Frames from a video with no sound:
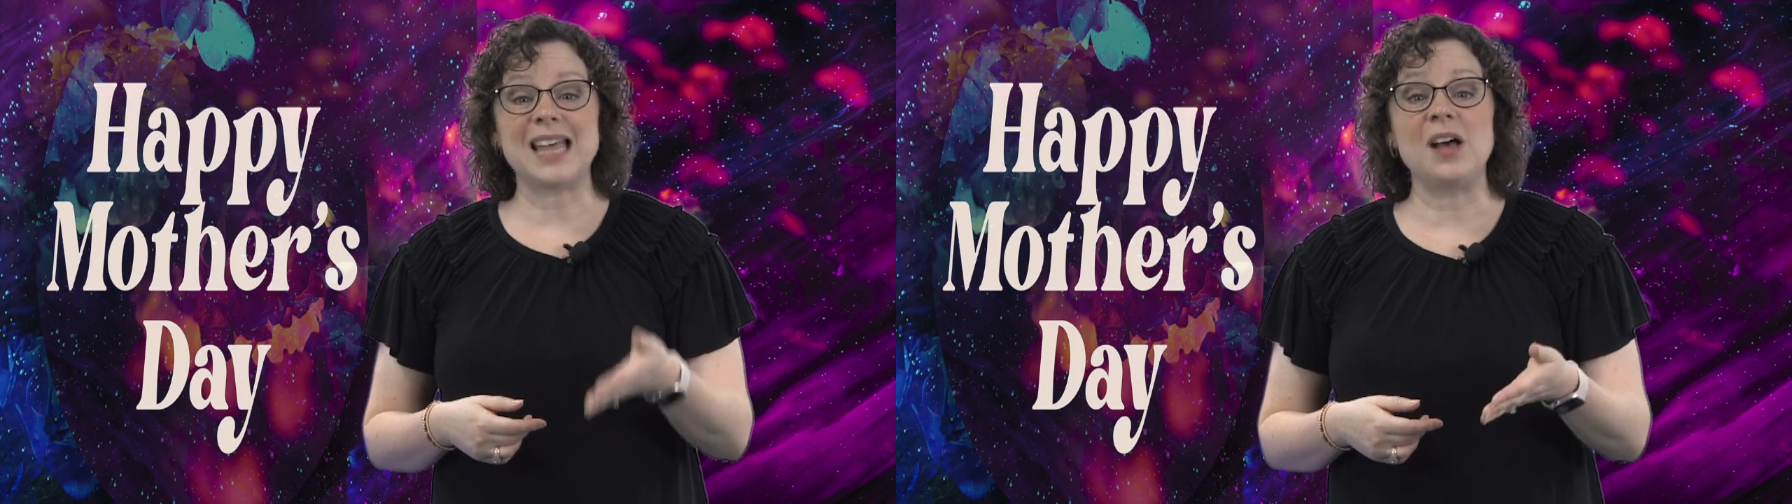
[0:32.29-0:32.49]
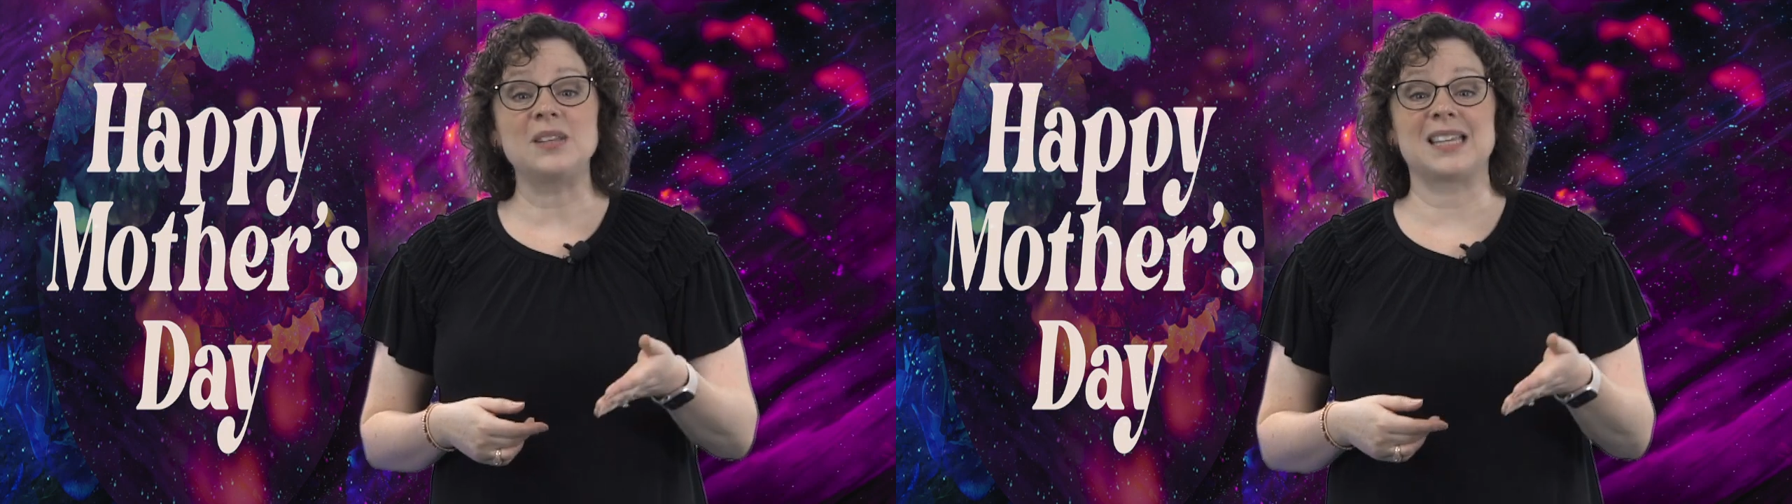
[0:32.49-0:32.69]

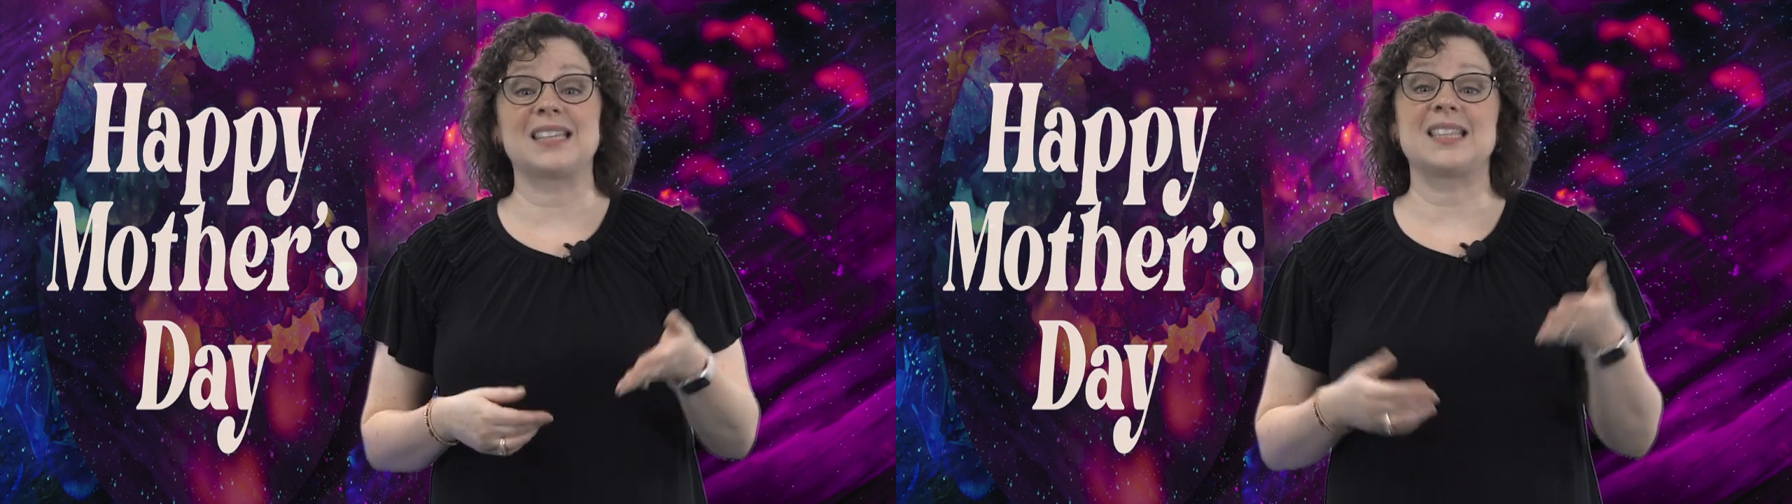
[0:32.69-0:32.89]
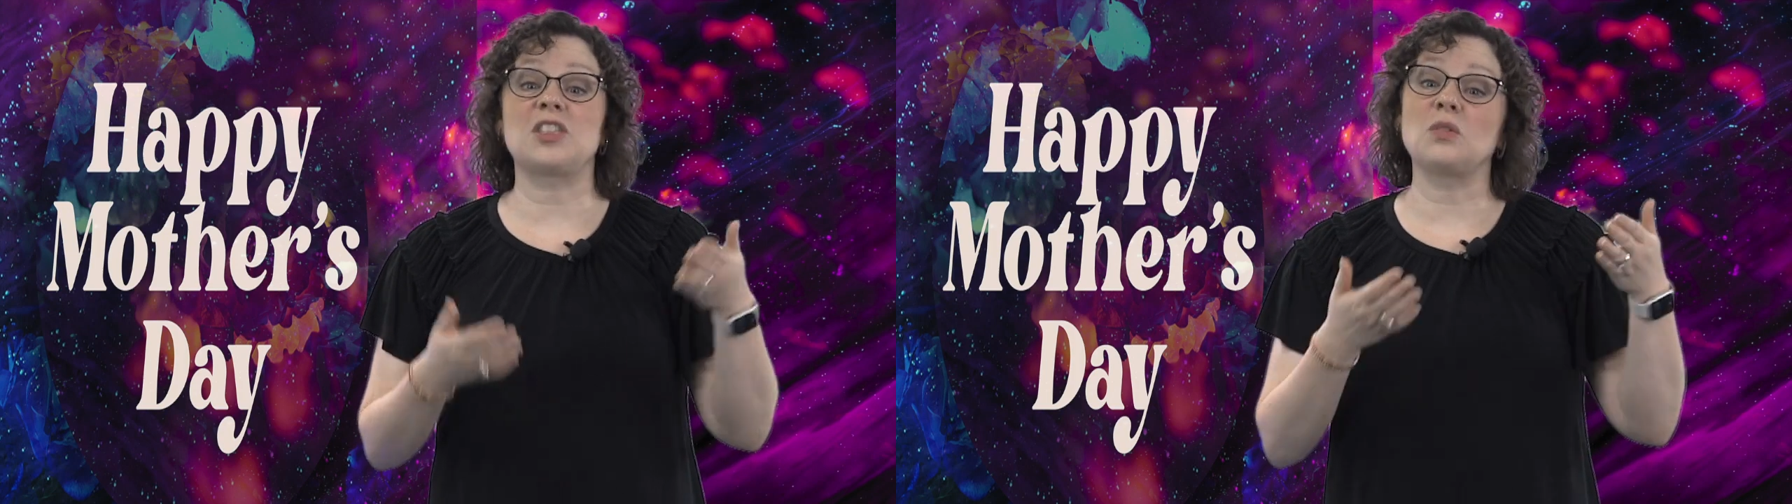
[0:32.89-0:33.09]
tells
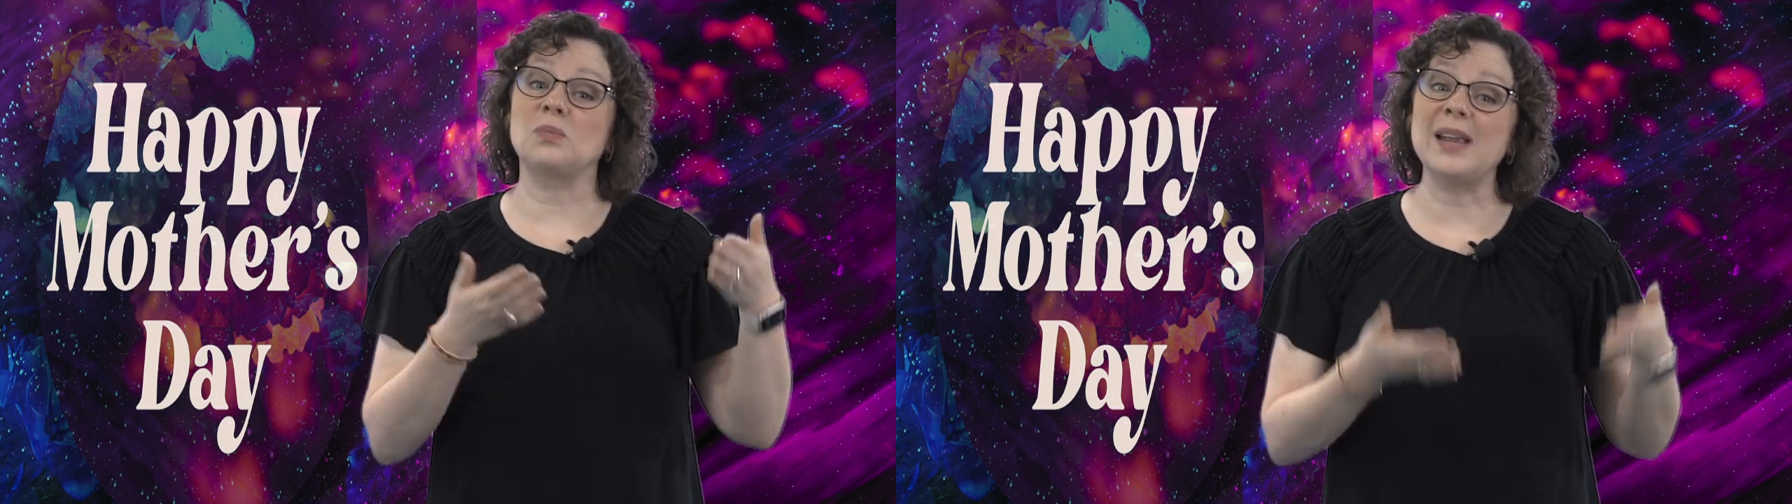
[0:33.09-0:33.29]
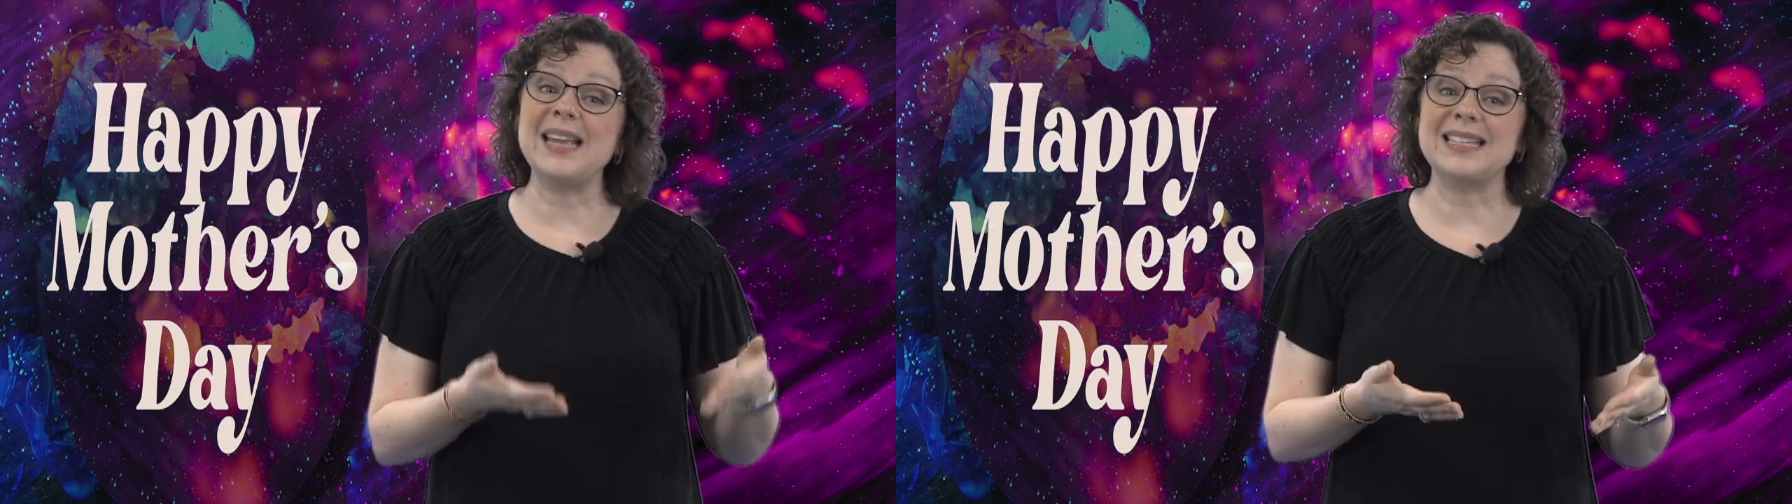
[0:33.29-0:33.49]
us that the
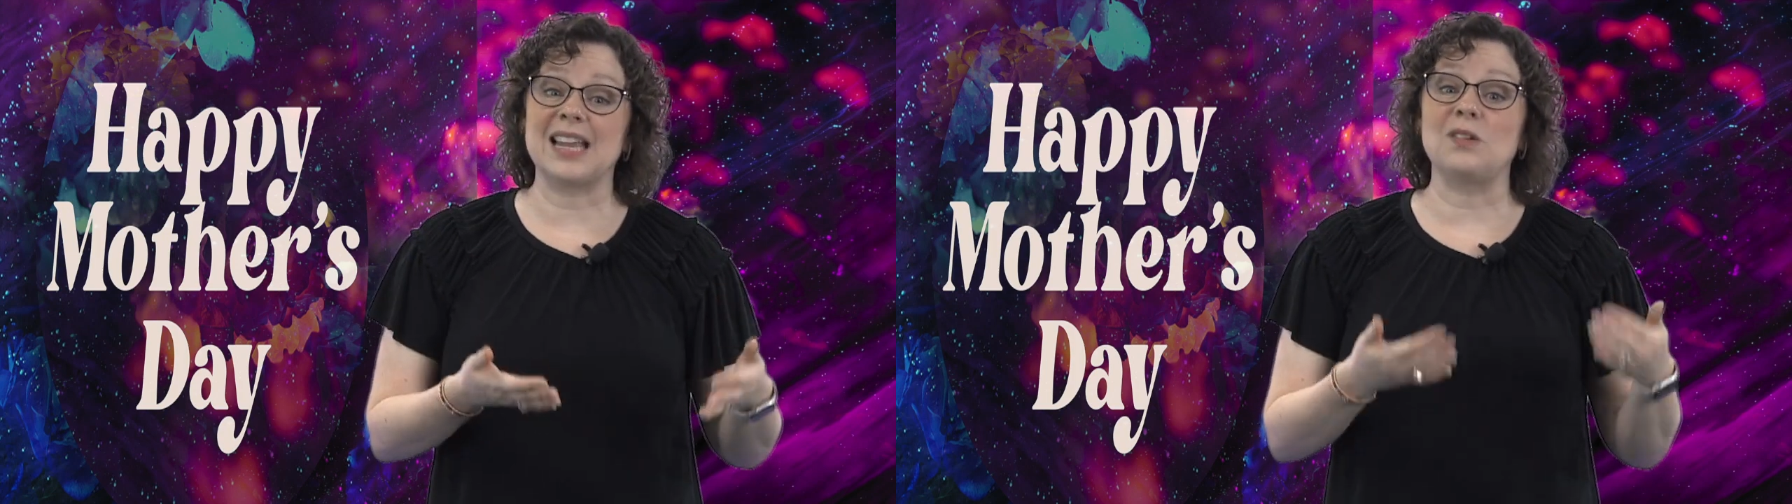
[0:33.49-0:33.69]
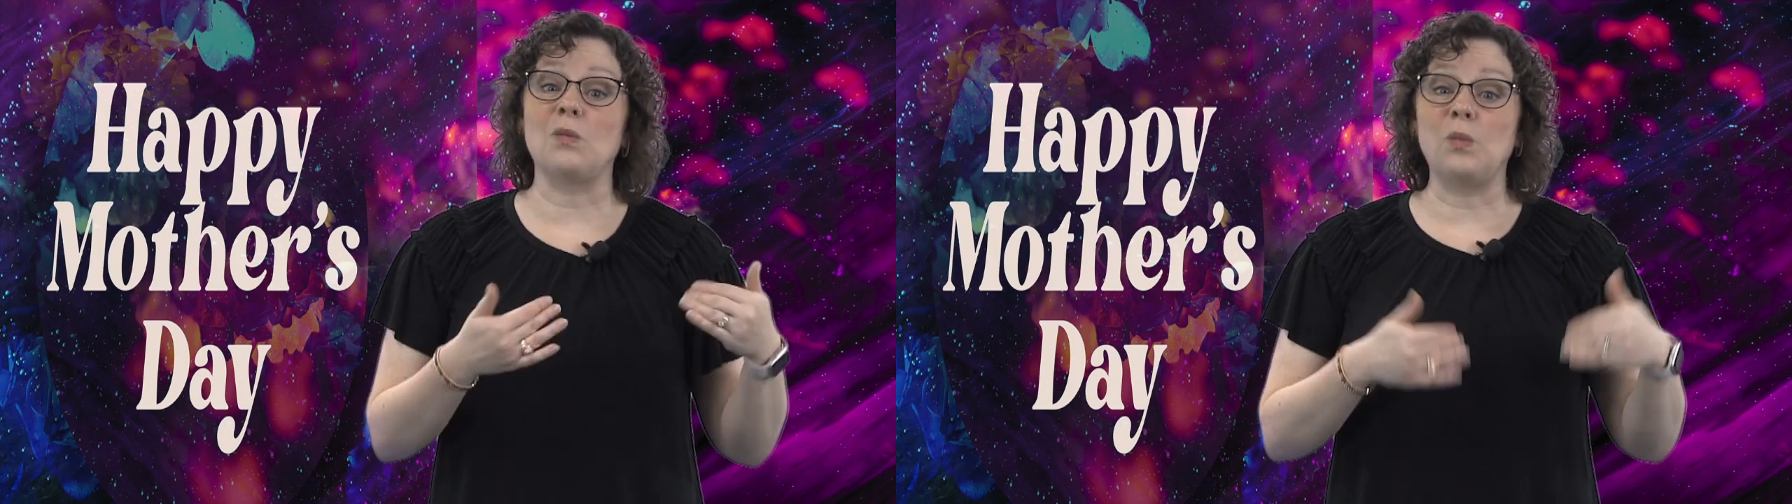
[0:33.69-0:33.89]

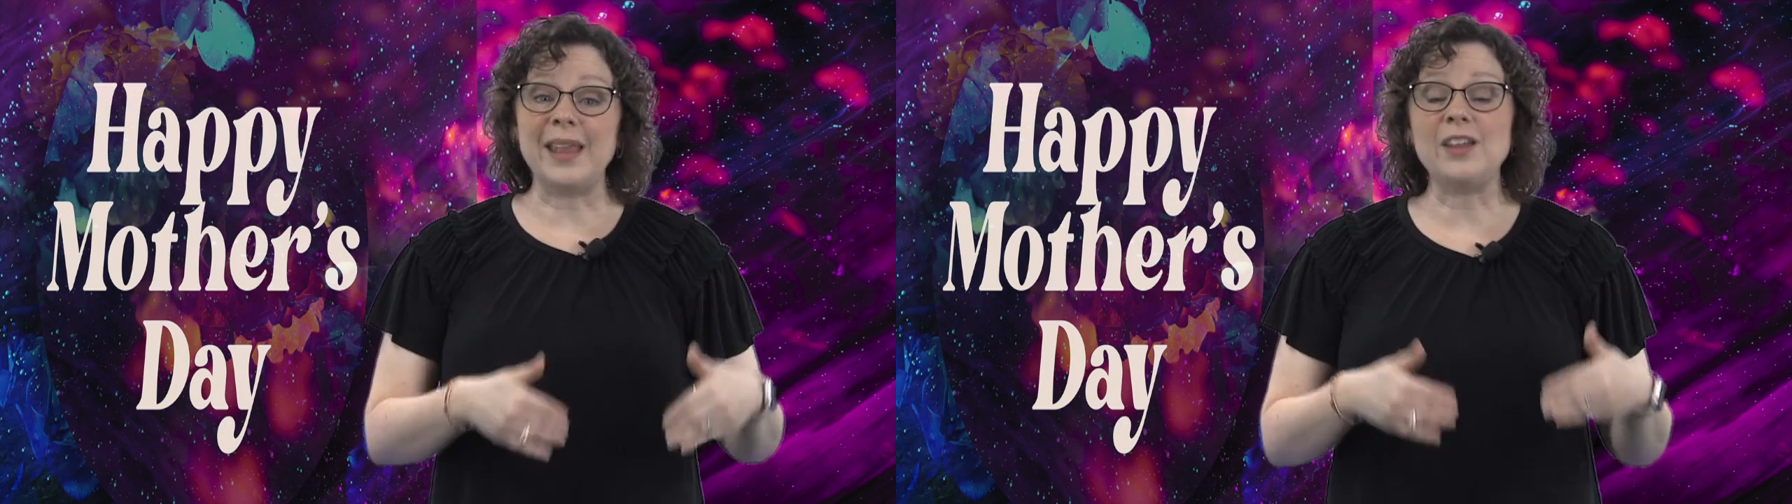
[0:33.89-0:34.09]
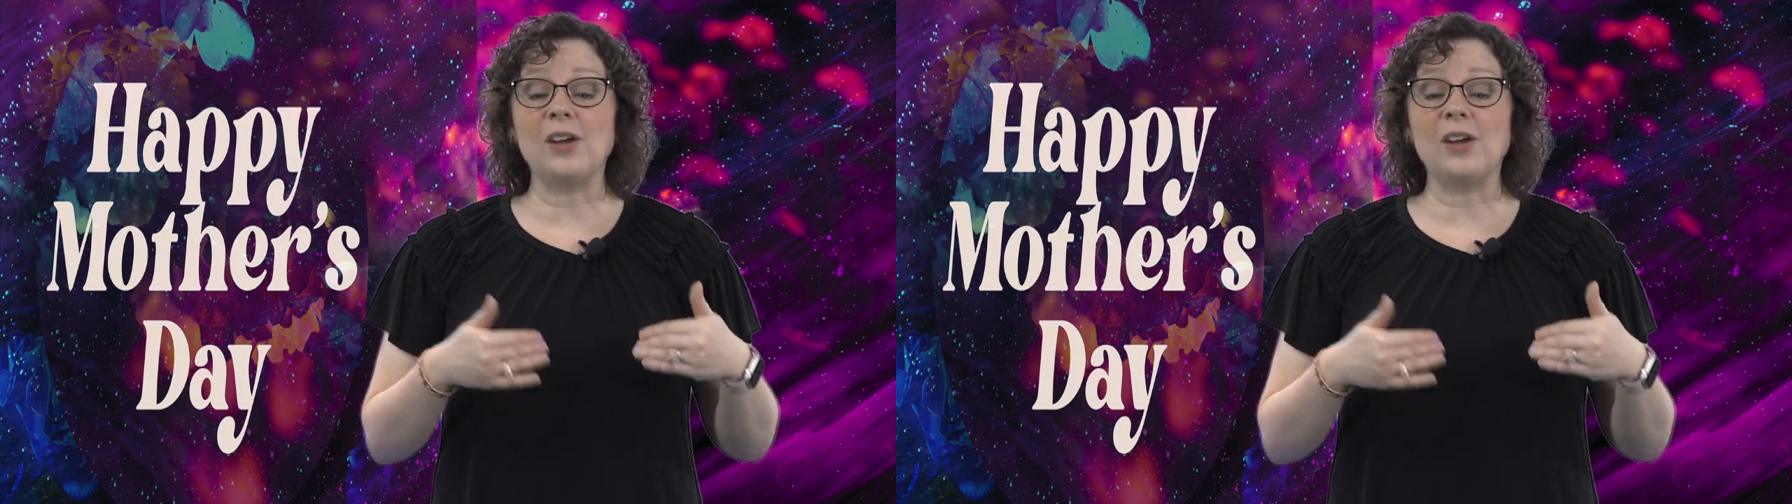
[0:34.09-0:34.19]
reason we